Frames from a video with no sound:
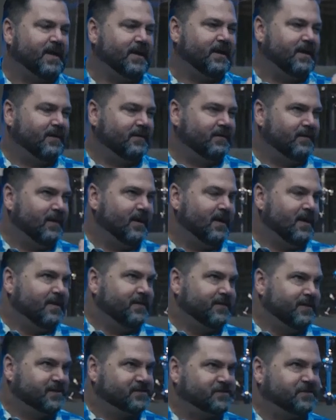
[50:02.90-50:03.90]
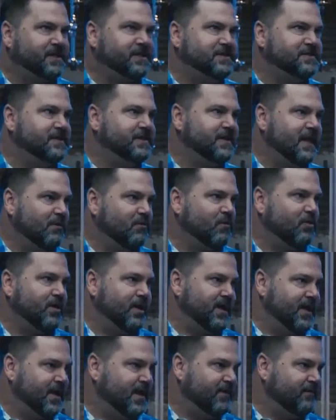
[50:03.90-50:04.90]
and in this season that we're
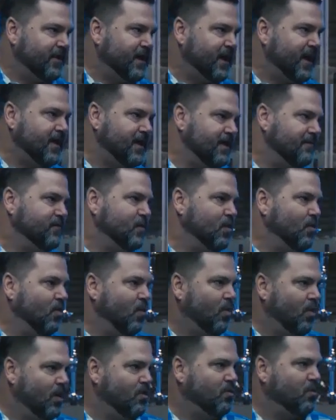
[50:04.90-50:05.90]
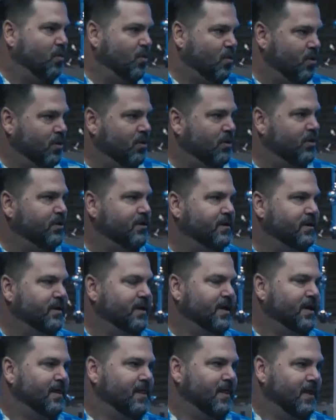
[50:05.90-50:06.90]
in. If I could give you one word,
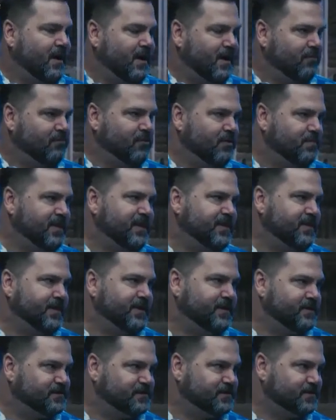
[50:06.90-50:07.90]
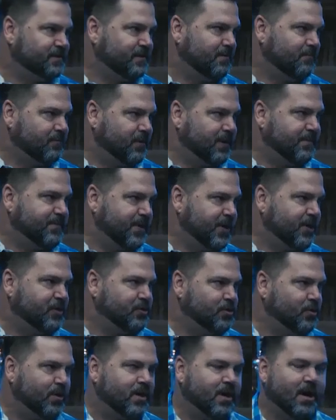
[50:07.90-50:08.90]
uh, it would be this prepare
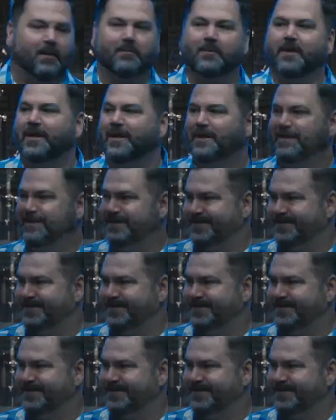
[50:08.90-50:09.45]
to accommodate.